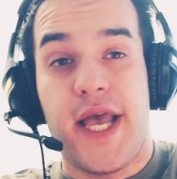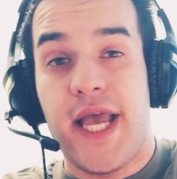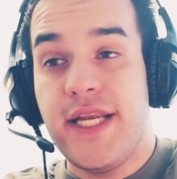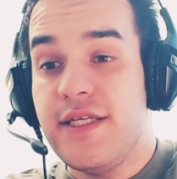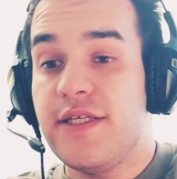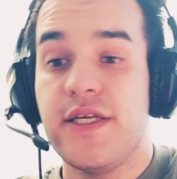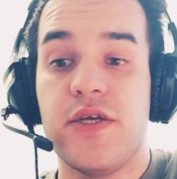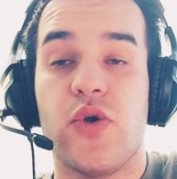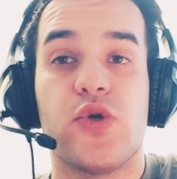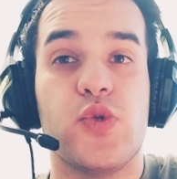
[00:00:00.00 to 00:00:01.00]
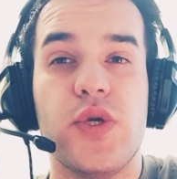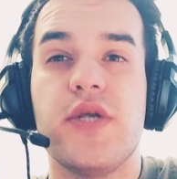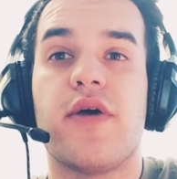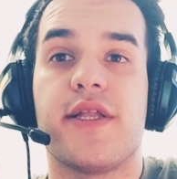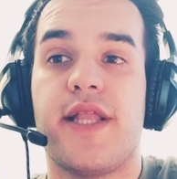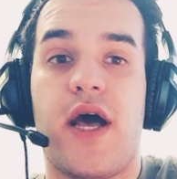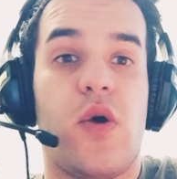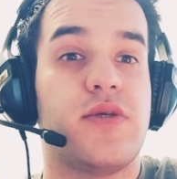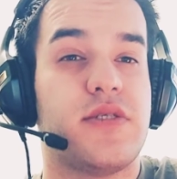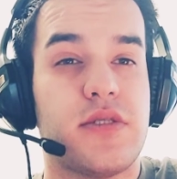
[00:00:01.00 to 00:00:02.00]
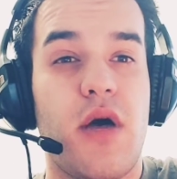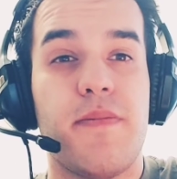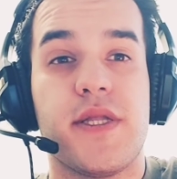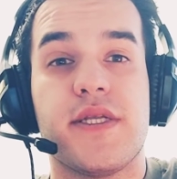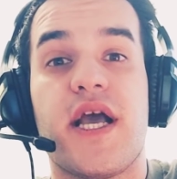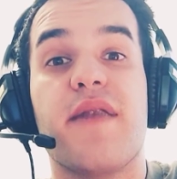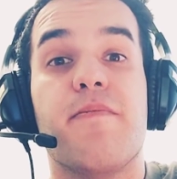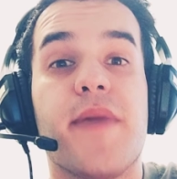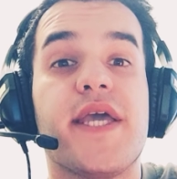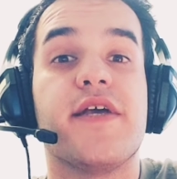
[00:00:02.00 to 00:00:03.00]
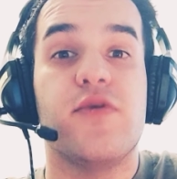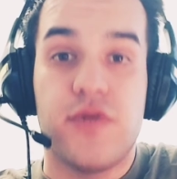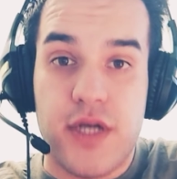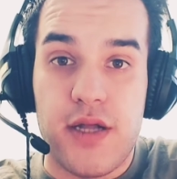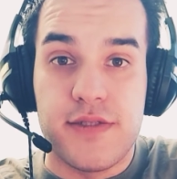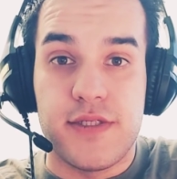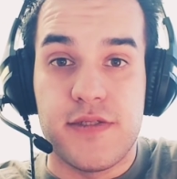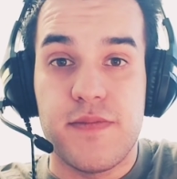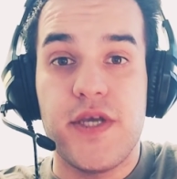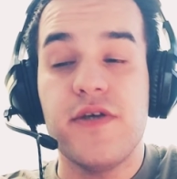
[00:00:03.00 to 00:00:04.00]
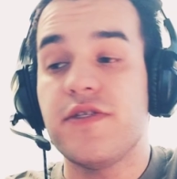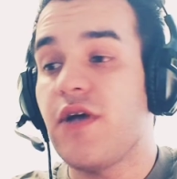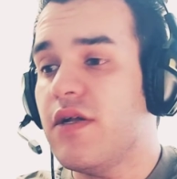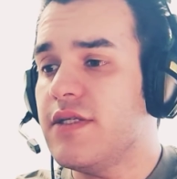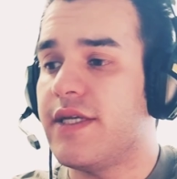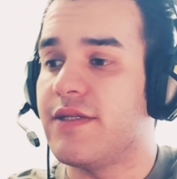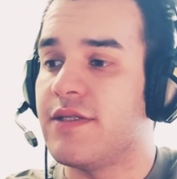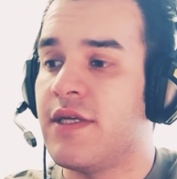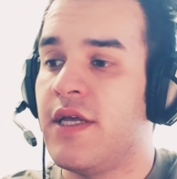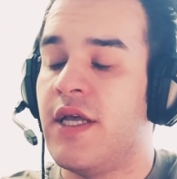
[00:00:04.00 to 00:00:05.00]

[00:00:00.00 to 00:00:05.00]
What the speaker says: Anything you're doing right now, stop it and make a good content, because content